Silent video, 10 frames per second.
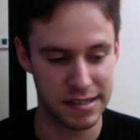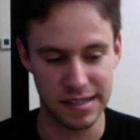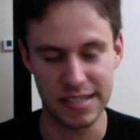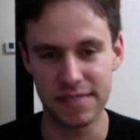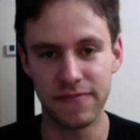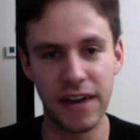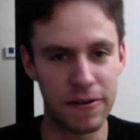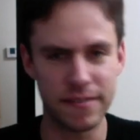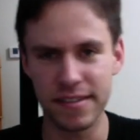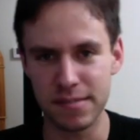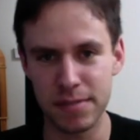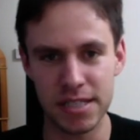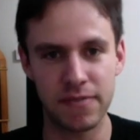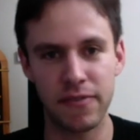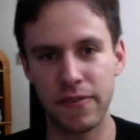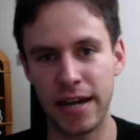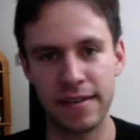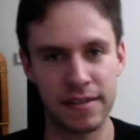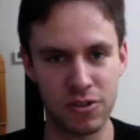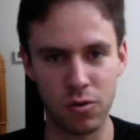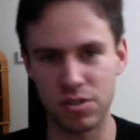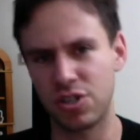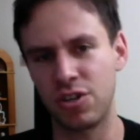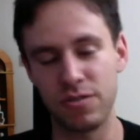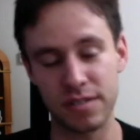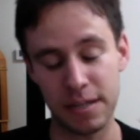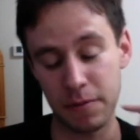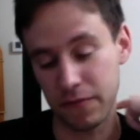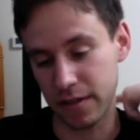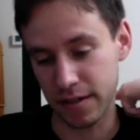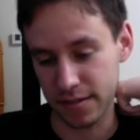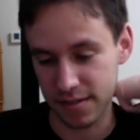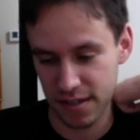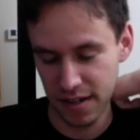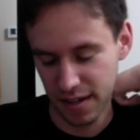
Like, he's very dismissive of Andy and always accusing him of things.